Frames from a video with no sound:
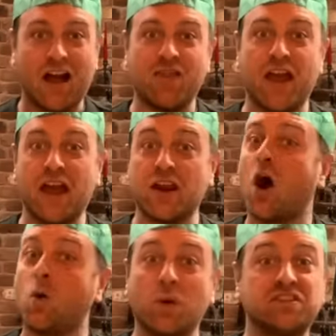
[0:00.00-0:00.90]
and then
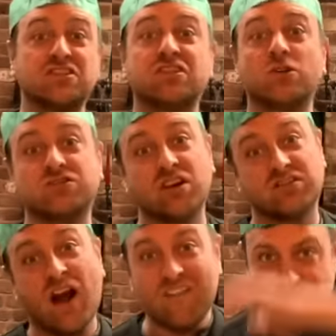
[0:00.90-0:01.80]
on winter
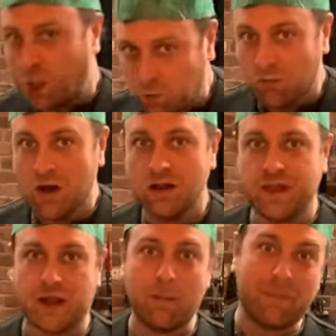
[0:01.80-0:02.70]
solstice, boom,
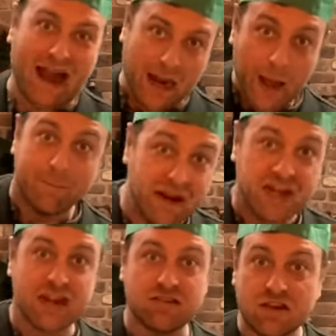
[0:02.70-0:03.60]
they go back
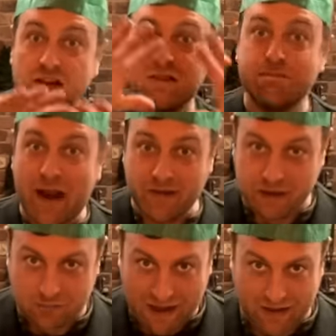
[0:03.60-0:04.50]
beneath the
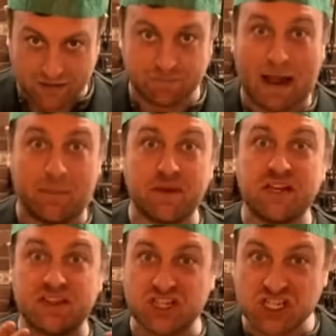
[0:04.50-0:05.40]
burial mounds, back
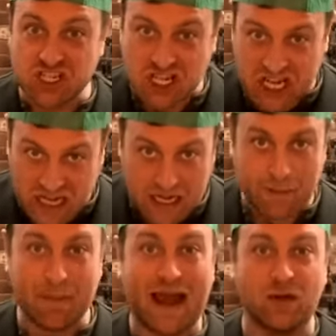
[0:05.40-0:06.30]
beneath the she
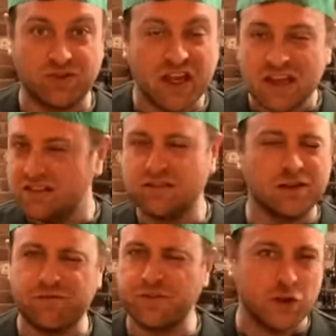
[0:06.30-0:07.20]
mounds. It's a
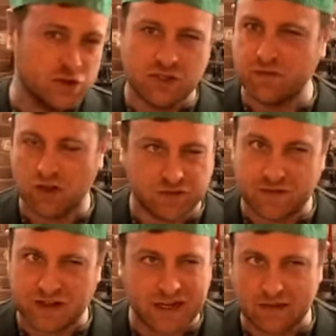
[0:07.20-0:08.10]
sort of fusion of lots of
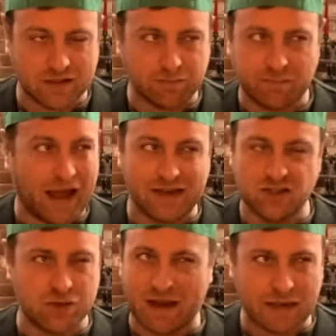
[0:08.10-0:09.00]
different Celtic and
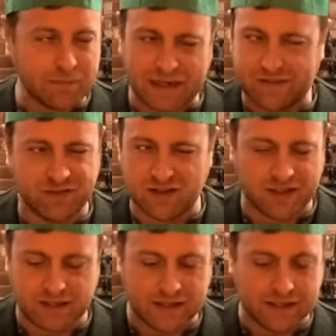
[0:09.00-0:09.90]
Germanic beliefs, this
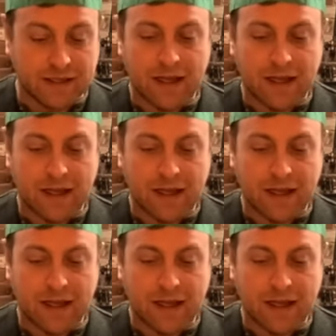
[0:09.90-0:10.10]
idea.